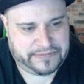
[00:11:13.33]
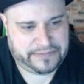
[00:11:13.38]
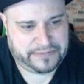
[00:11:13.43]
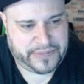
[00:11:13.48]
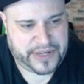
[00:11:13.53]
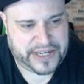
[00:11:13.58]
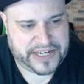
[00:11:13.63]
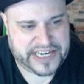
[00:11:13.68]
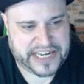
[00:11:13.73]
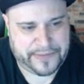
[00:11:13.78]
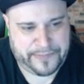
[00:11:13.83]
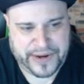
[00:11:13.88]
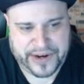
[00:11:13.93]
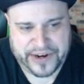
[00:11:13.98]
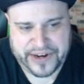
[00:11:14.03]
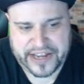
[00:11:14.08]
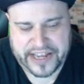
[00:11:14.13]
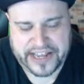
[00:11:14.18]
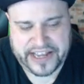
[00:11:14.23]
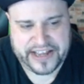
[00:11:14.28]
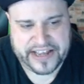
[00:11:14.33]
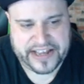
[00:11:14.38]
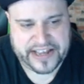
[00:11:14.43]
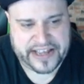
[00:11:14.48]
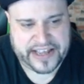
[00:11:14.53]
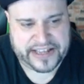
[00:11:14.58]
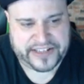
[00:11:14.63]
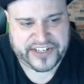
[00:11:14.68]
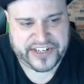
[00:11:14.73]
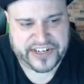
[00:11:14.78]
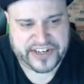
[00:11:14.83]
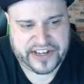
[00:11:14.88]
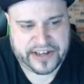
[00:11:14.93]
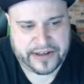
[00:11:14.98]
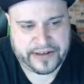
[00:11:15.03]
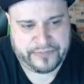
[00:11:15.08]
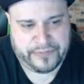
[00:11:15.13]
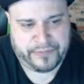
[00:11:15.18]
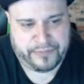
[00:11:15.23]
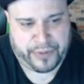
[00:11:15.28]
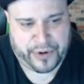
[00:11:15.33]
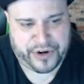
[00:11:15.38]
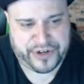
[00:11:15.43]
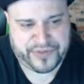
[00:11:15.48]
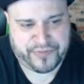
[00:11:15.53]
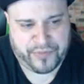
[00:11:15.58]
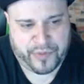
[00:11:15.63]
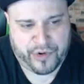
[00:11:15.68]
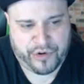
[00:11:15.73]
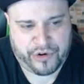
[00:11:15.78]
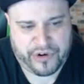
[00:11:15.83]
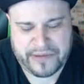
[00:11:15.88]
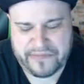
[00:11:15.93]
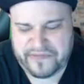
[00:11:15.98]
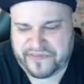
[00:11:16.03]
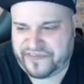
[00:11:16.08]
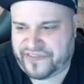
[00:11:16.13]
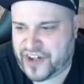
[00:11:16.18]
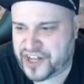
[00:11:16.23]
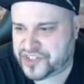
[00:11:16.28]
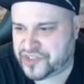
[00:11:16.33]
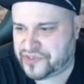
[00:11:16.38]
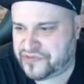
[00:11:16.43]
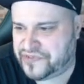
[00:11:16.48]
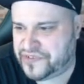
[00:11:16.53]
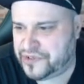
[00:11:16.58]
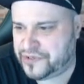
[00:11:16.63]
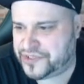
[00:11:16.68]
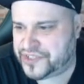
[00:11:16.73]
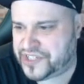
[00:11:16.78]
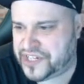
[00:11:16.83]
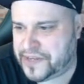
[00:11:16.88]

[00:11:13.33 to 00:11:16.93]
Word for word: In compare, it, it, it's in it burns more in fossil fuels and